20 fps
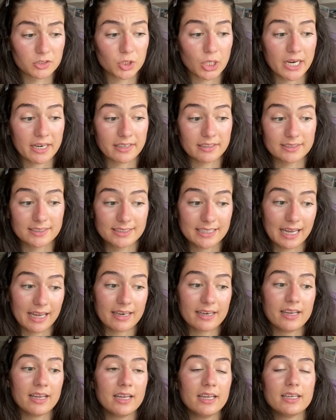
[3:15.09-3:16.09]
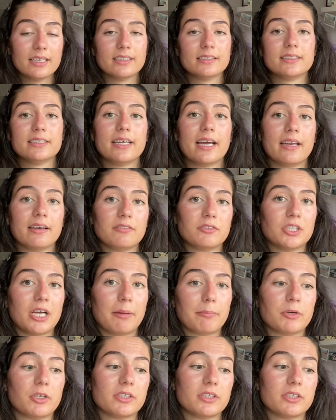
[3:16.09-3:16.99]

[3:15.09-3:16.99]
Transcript: Track instead is the end of chapter